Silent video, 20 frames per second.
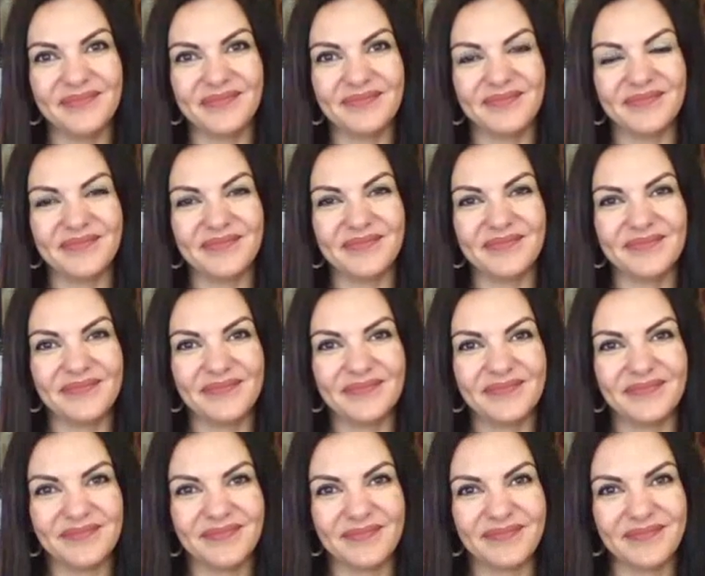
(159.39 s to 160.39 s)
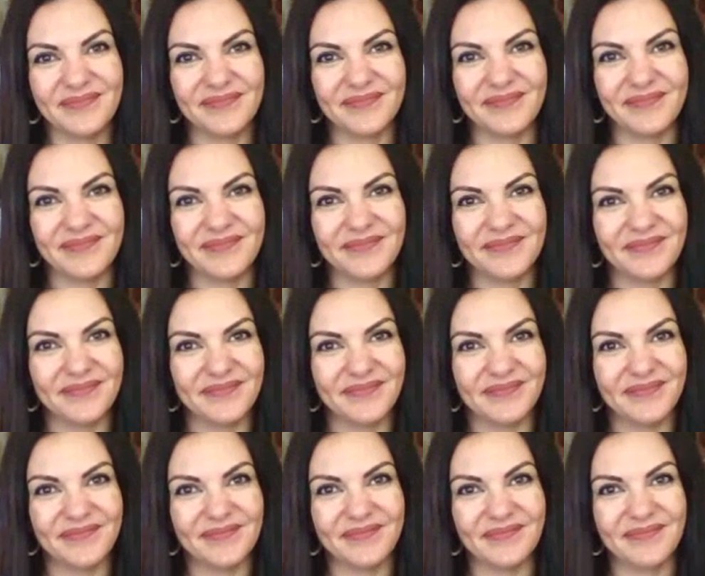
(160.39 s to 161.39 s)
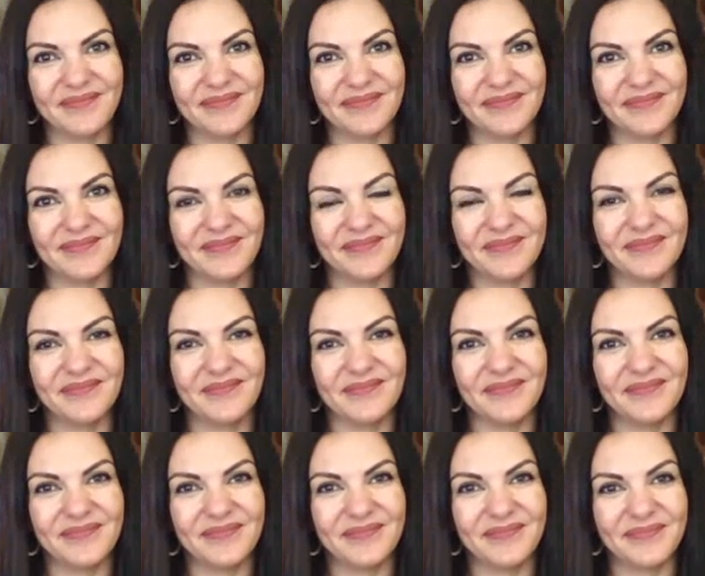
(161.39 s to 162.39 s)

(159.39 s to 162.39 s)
This person isn't speaking.